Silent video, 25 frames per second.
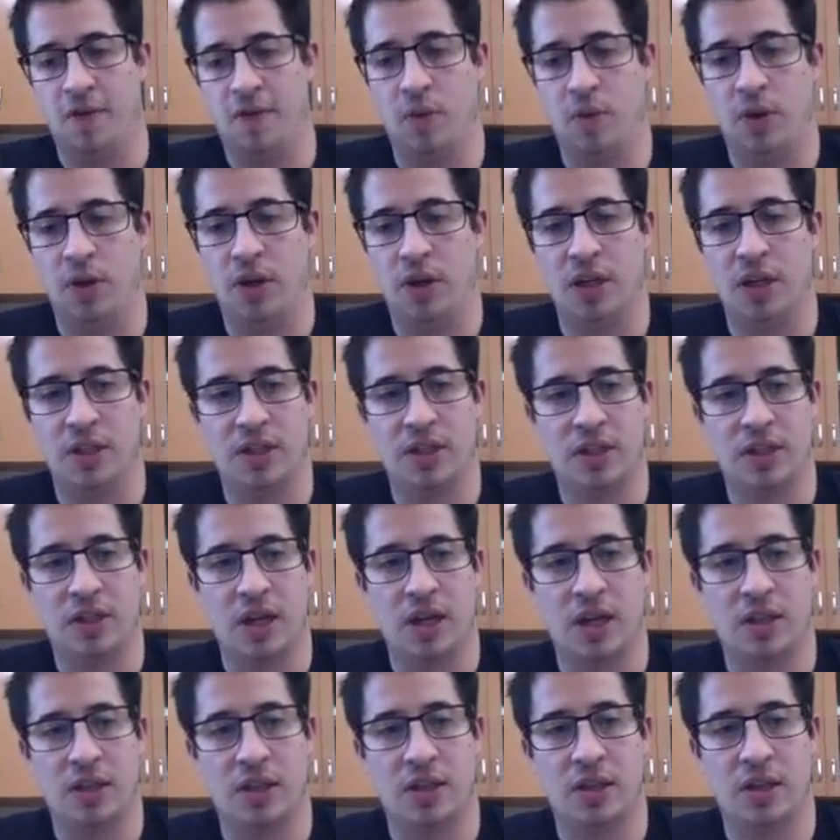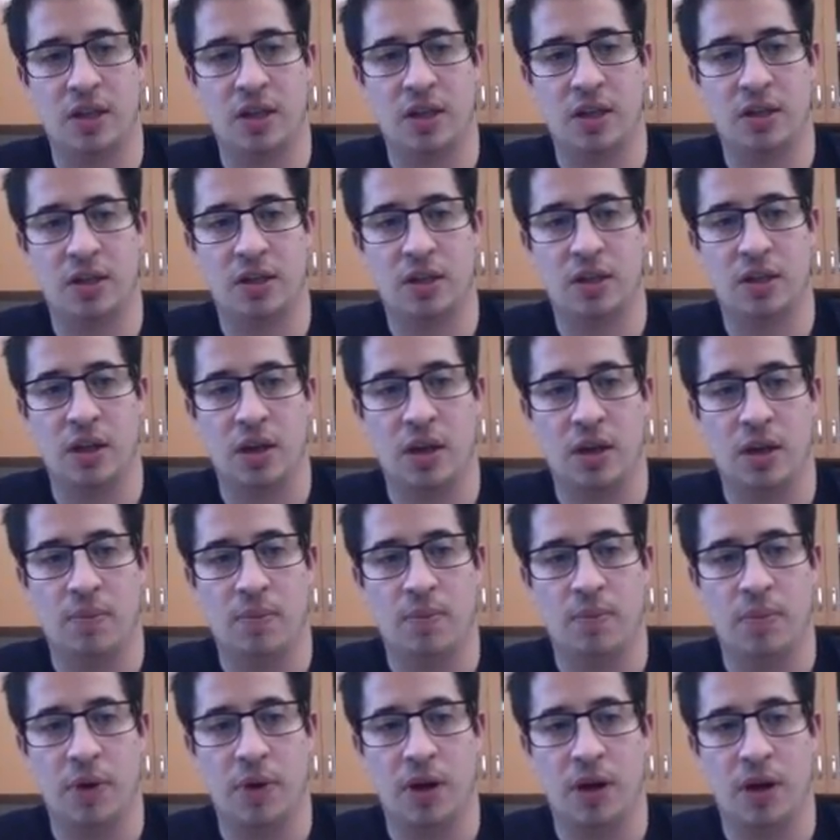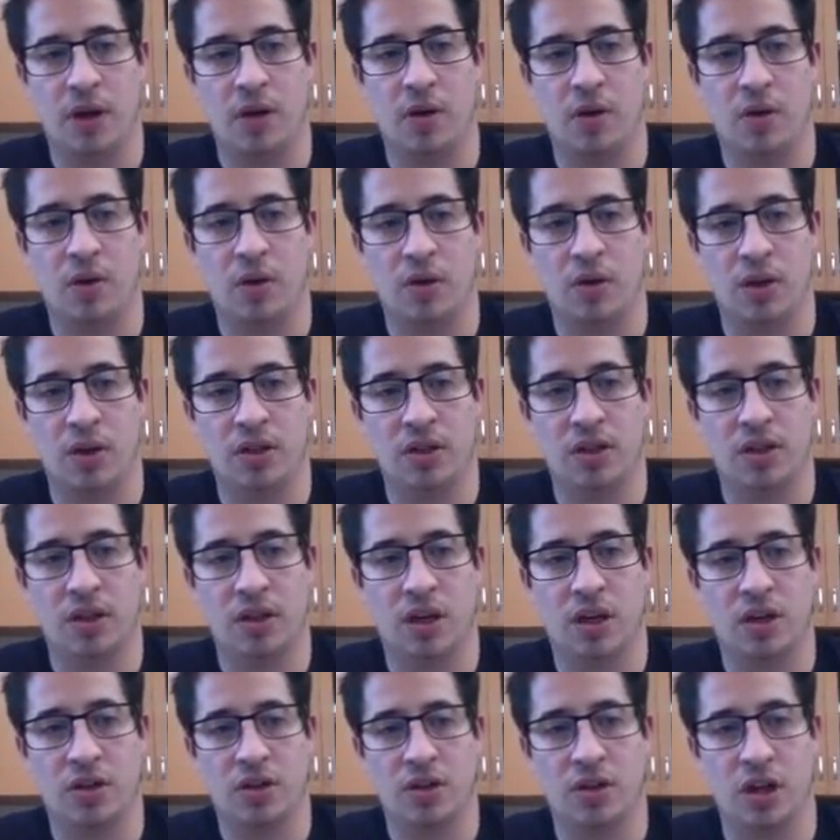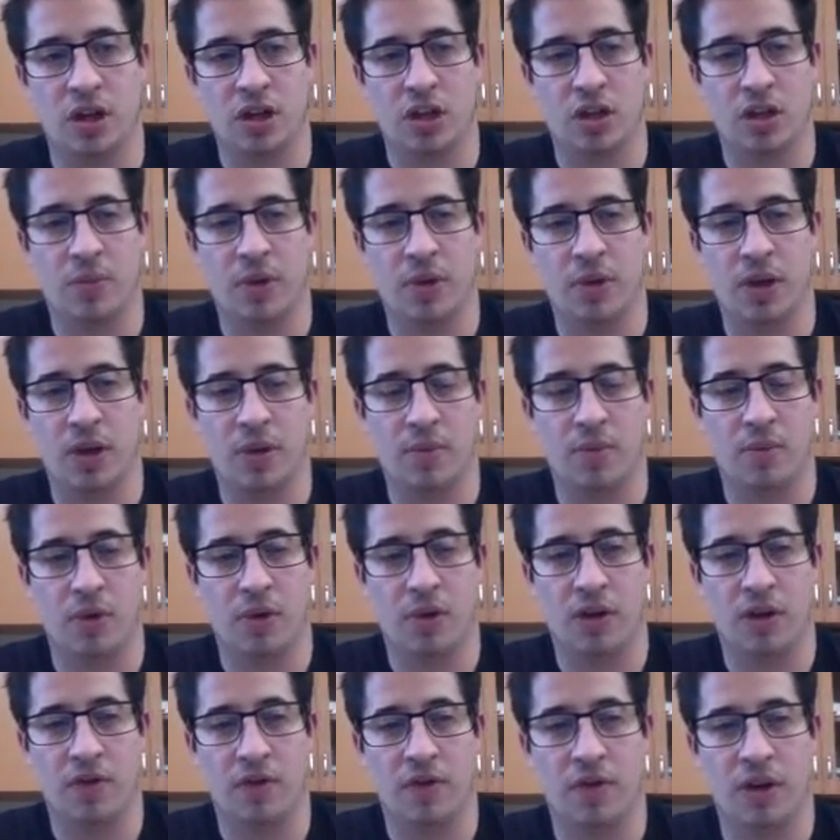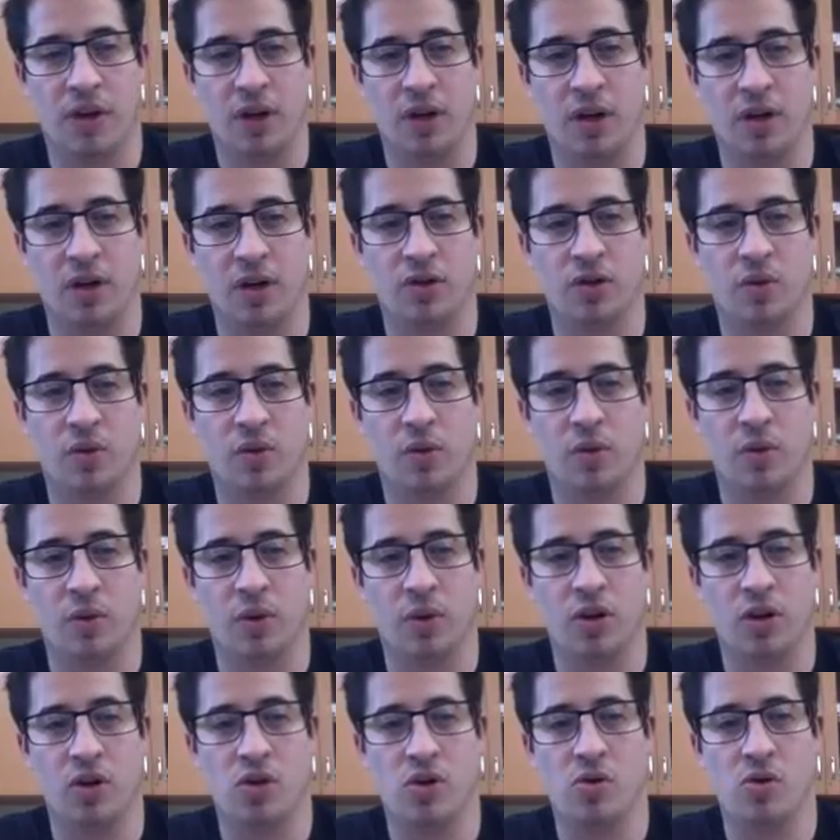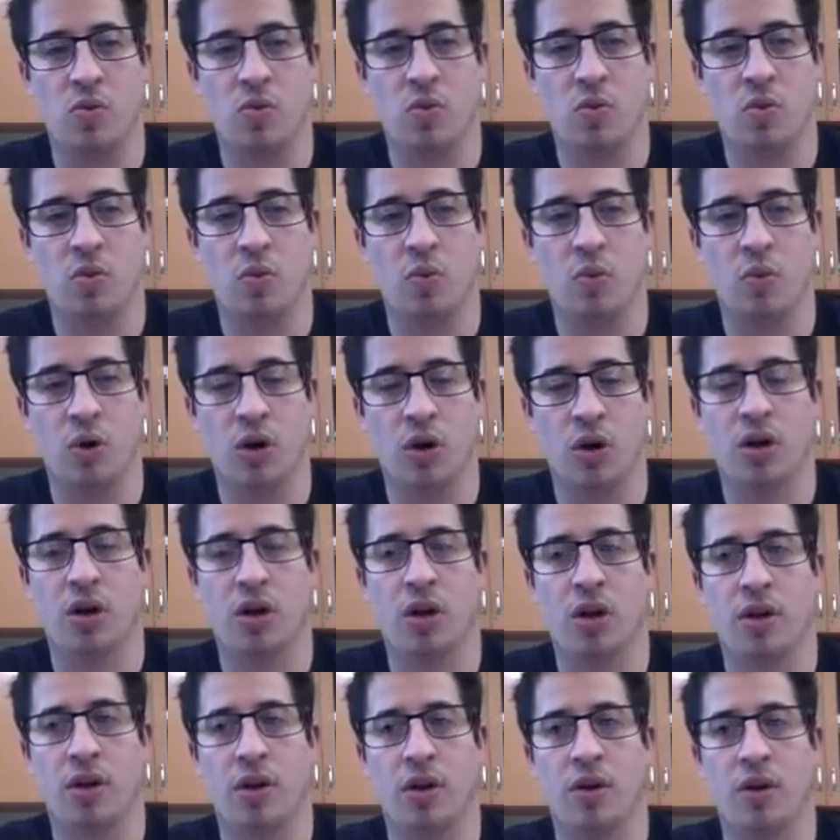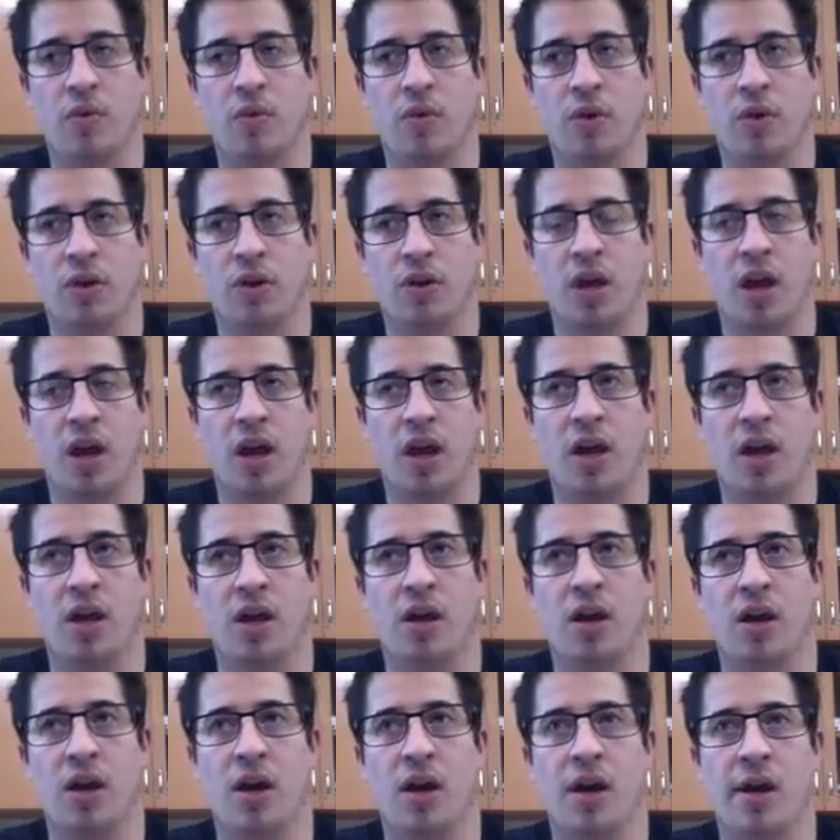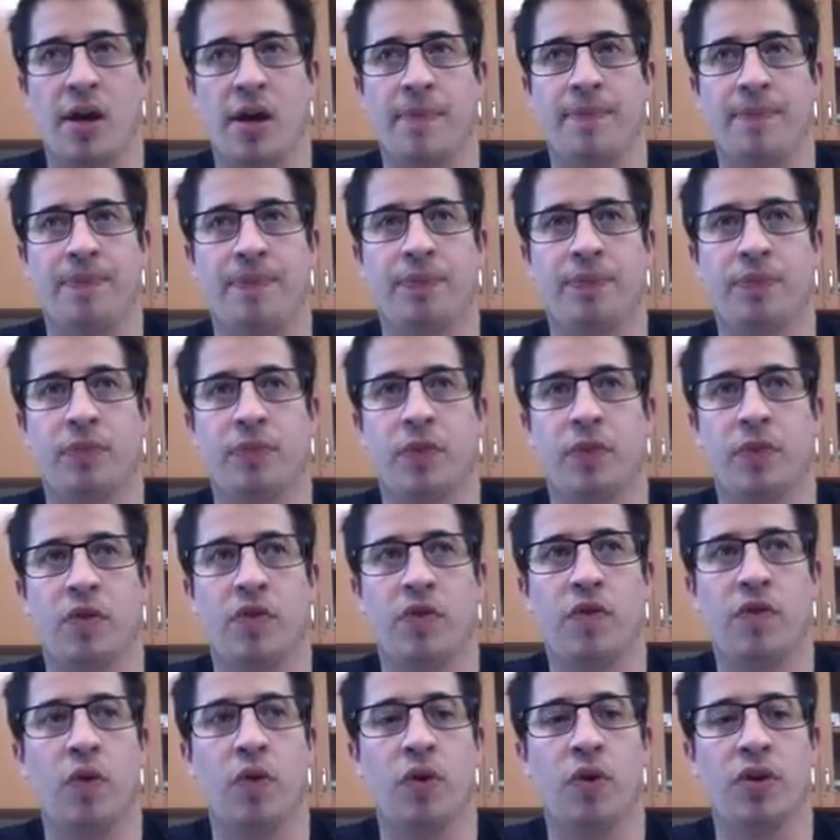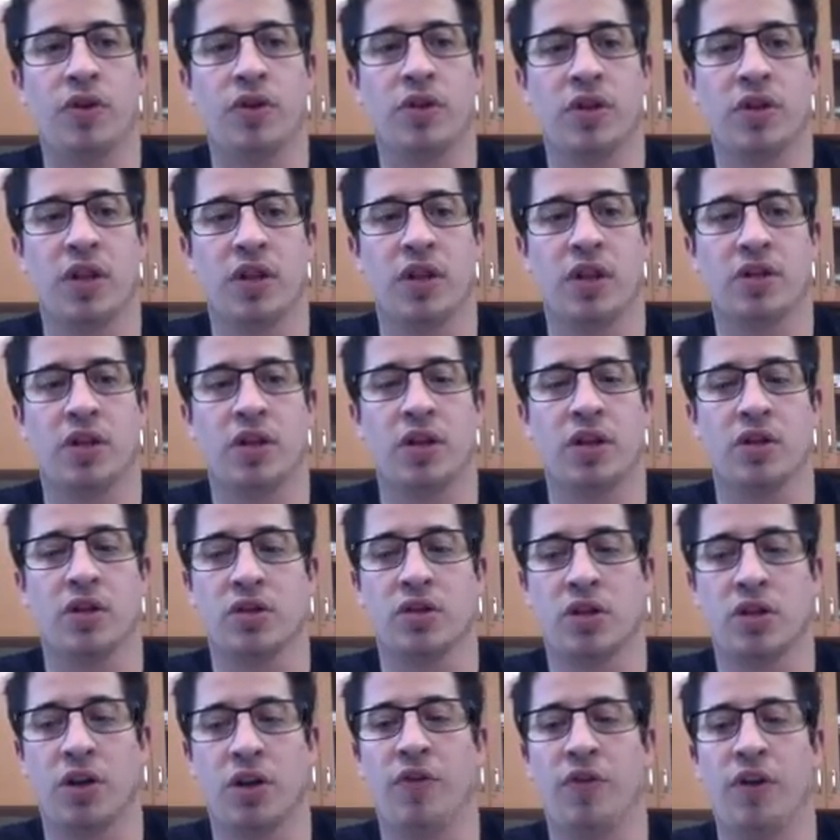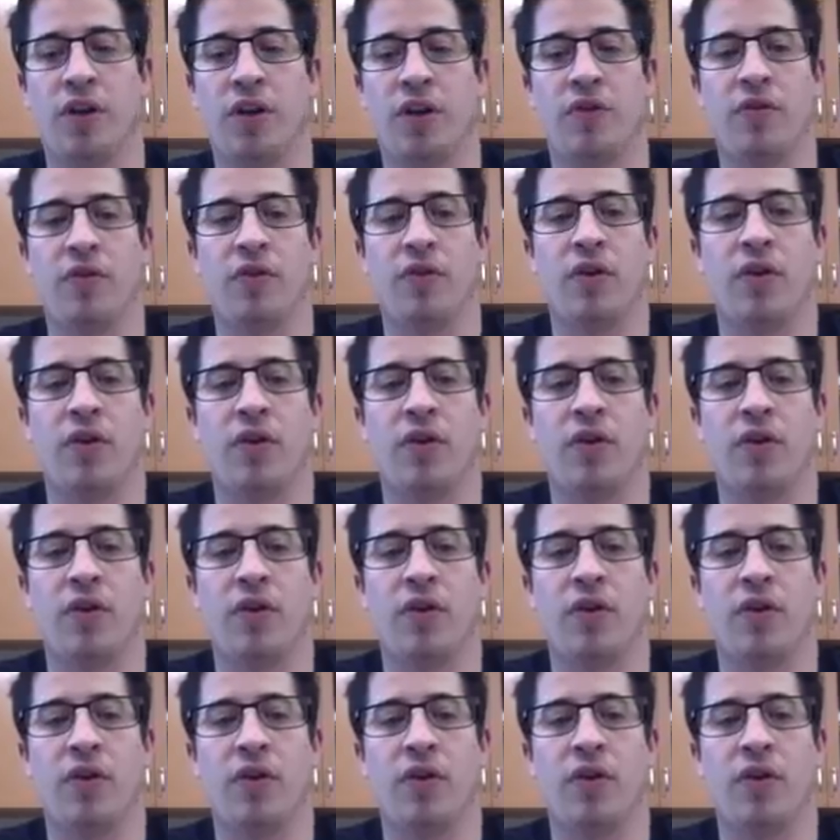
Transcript: really discussed this, but this is going to start to become relevant here. So when we do work with a force that's conservative,